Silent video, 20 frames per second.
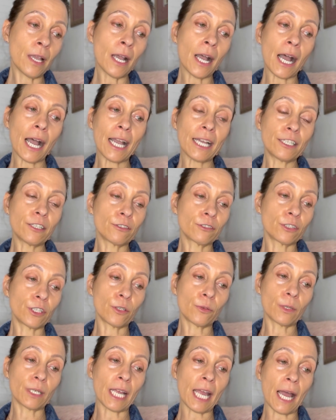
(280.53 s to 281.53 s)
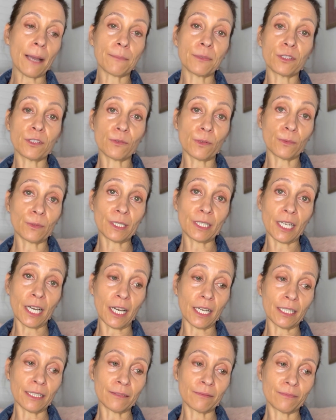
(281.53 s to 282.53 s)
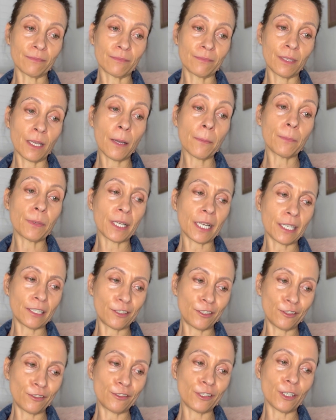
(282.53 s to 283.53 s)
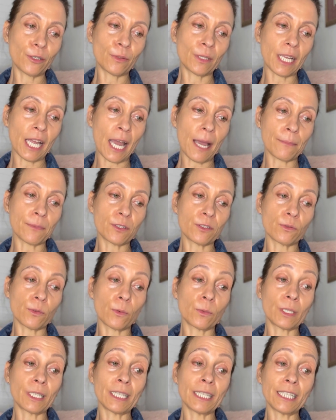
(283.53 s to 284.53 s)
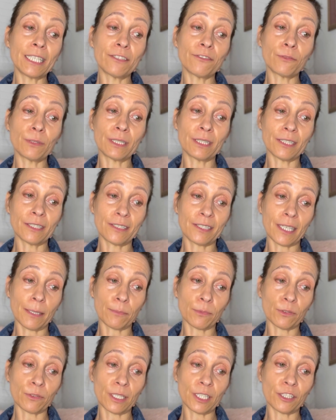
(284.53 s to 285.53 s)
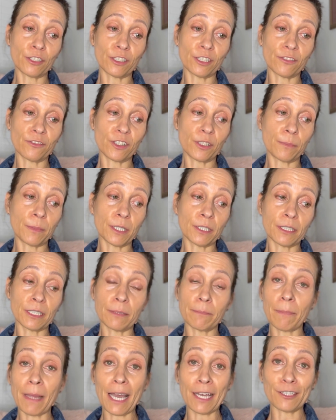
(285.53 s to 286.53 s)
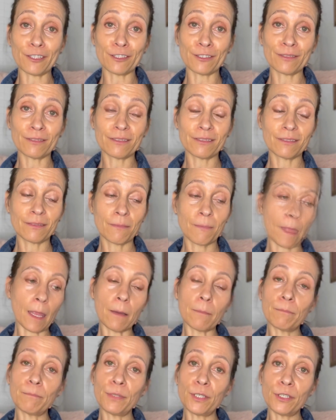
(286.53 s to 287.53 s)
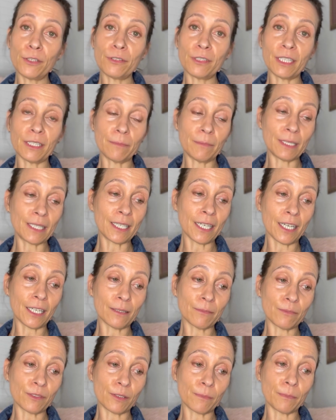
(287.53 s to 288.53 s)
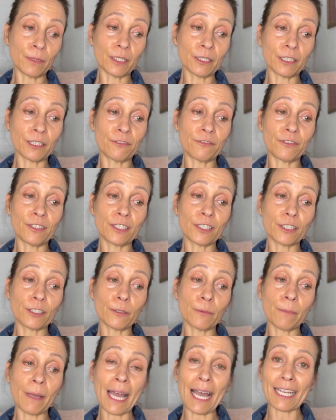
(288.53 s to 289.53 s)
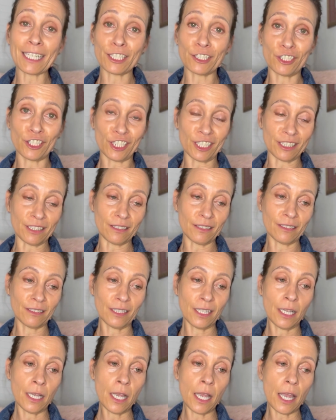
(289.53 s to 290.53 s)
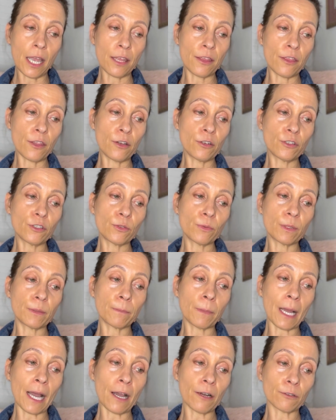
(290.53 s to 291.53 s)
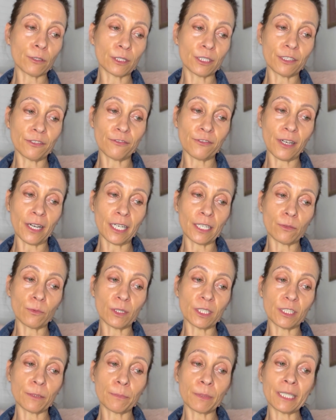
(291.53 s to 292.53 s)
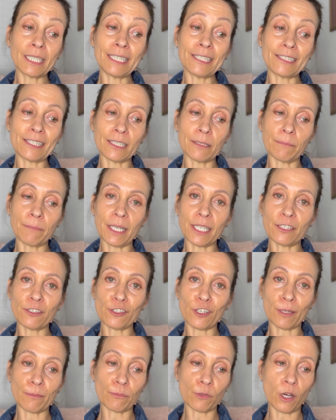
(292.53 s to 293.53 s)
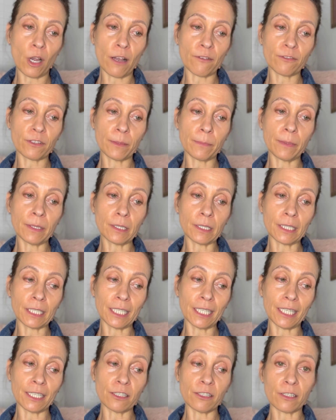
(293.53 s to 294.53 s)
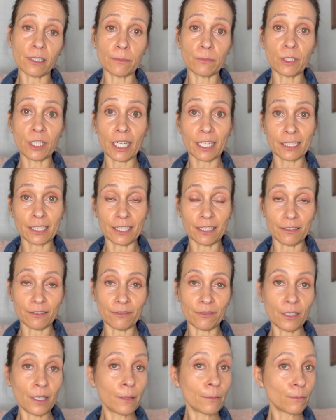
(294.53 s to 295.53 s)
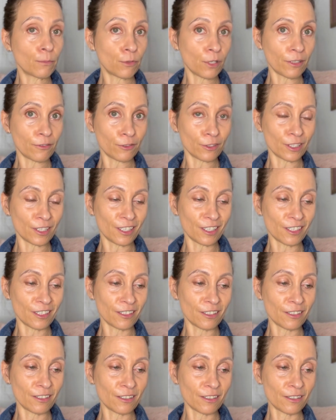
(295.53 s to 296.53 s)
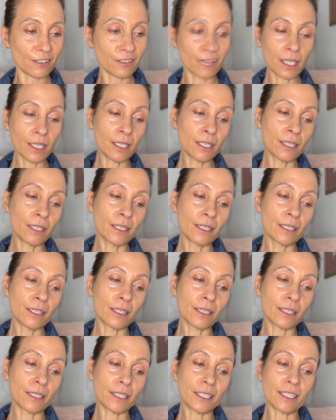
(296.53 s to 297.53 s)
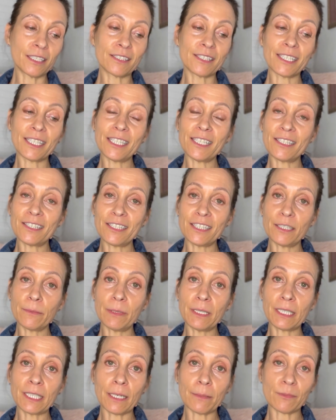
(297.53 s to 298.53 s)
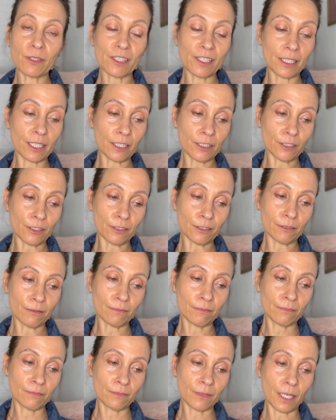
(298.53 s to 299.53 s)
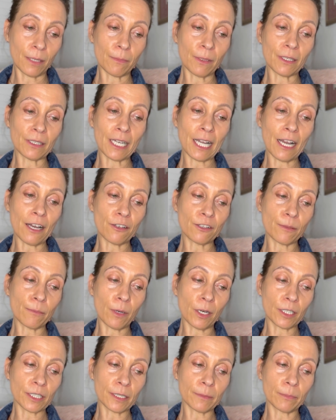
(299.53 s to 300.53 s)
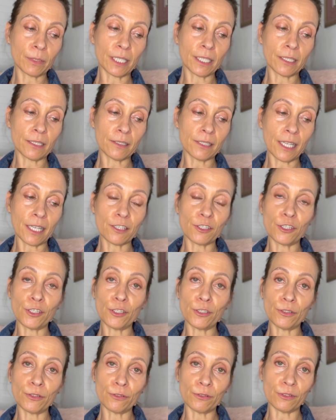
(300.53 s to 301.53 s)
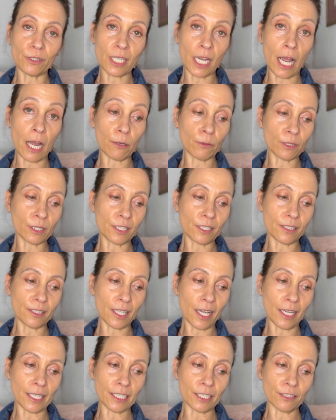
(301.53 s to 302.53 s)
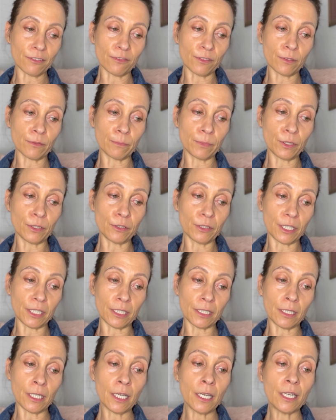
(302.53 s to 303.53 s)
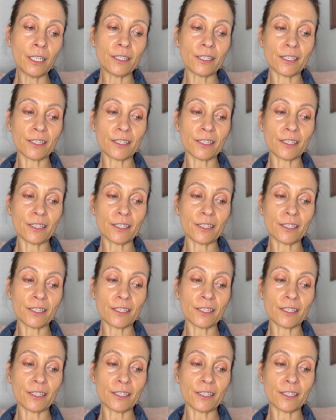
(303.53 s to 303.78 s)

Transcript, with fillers: I don't know what happens when we die. But I do know what happens when we live with this separation of spirit and matter. Beauty becomes merely physical packaging, and those with power define what is pleasing based on profitability and subjective preferences. It is easy to become cynical about how the marketplace has used our desire for beauty to